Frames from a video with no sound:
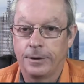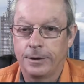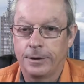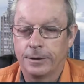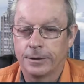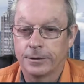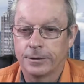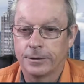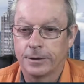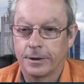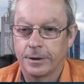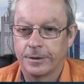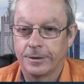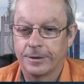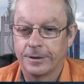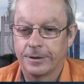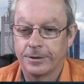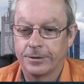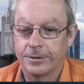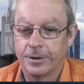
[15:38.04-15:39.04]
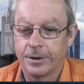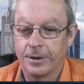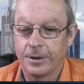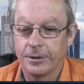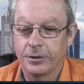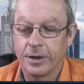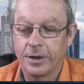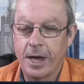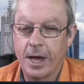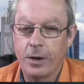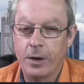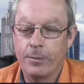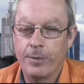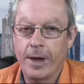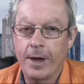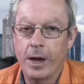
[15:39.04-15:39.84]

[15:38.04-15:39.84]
Yeah, so like the Sennheiser.